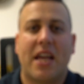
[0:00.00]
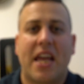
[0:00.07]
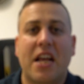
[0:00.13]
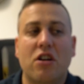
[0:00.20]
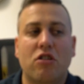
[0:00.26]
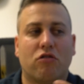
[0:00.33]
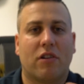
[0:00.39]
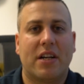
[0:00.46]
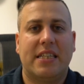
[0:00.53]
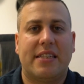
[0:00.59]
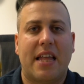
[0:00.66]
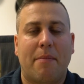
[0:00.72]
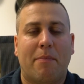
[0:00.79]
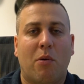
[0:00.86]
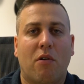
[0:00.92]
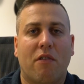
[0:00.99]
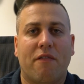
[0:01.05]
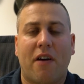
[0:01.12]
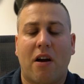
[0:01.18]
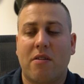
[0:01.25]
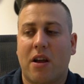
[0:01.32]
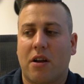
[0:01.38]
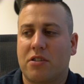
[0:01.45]
increased their
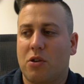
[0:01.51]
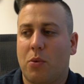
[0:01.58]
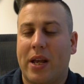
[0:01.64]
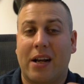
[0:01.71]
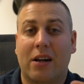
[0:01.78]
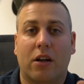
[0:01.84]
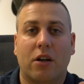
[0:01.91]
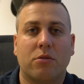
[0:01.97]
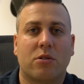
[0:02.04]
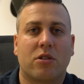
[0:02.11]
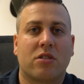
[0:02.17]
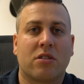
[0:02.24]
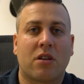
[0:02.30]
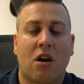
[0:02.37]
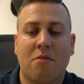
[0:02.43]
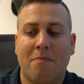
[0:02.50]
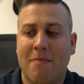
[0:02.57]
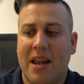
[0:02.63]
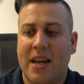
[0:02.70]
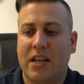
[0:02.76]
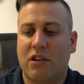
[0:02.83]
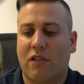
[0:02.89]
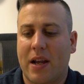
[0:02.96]
portfolio to include so
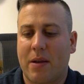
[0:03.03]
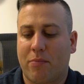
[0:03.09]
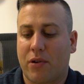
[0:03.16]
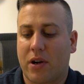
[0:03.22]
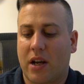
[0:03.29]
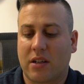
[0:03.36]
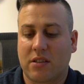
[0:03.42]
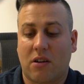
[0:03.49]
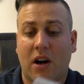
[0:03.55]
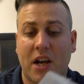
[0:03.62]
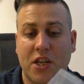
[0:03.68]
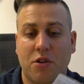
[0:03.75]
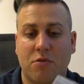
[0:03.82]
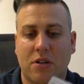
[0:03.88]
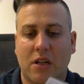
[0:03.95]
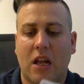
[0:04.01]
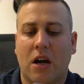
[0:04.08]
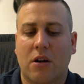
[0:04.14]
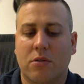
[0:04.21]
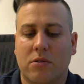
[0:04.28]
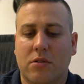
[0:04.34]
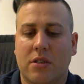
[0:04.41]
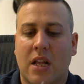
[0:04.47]
many great products. I use
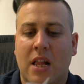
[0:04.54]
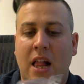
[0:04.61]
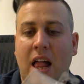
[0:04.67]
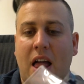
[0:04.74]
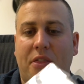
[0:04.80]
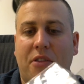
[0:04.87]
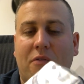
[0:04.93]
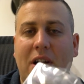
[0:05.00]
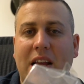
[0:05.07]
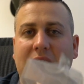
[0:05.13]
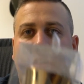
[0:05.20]
loads. And the reason